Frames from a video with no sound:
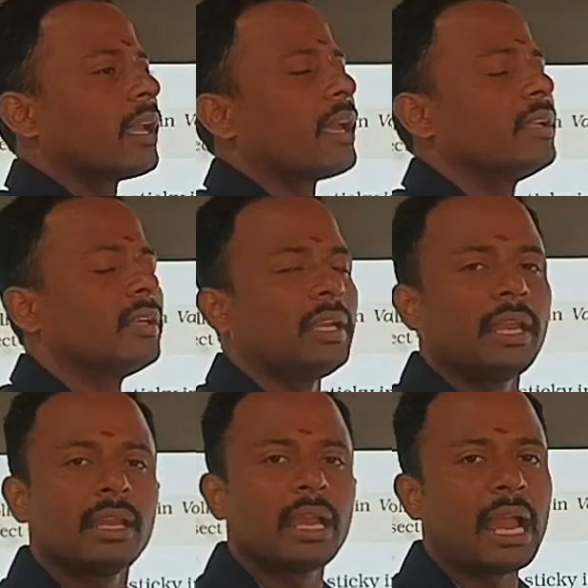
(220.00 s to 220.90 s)
carry
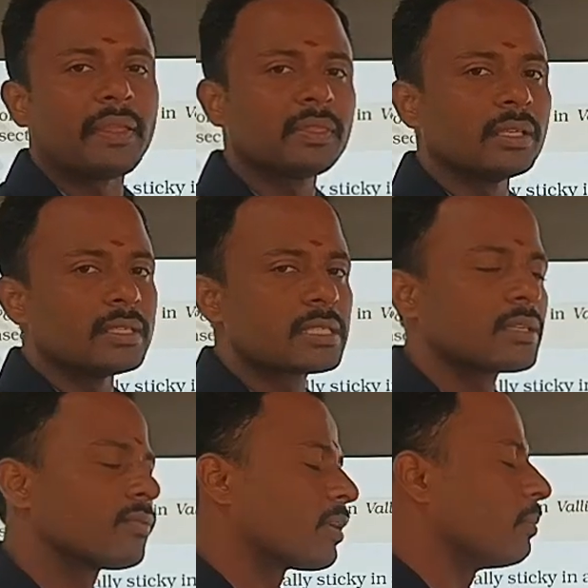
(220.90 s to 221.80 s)
the
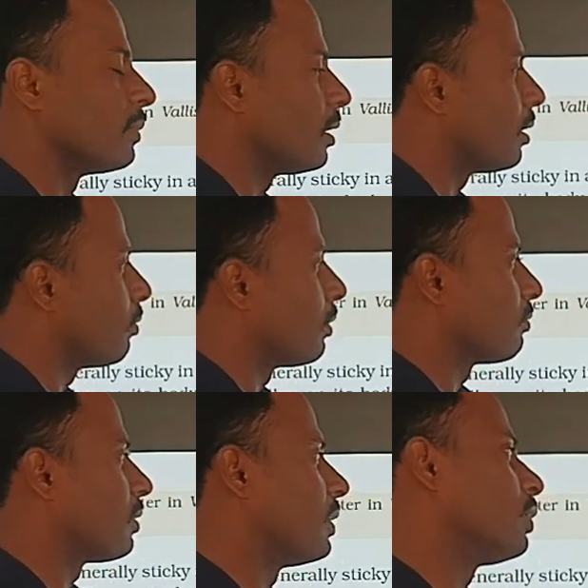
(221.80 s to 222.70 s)
anthers from
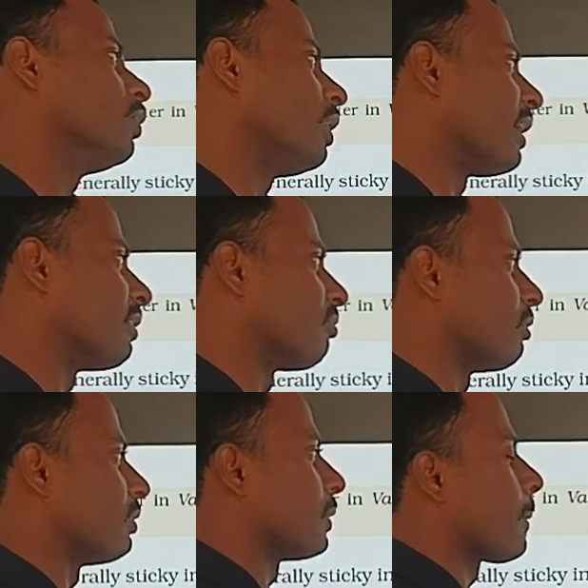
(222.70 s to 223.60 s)
one flower to another
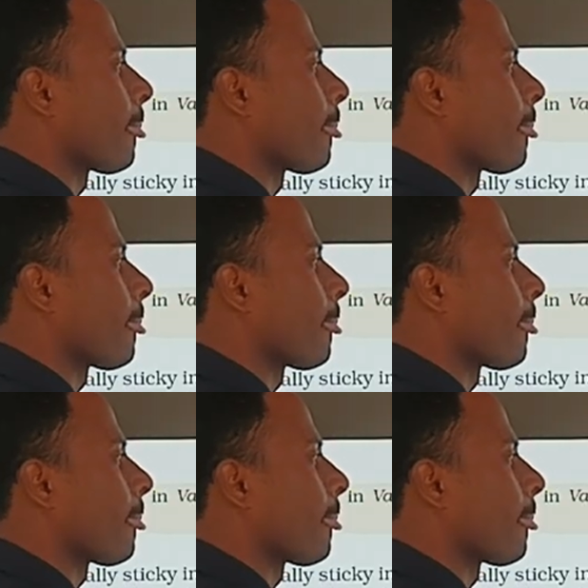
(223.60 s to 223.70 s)
flower.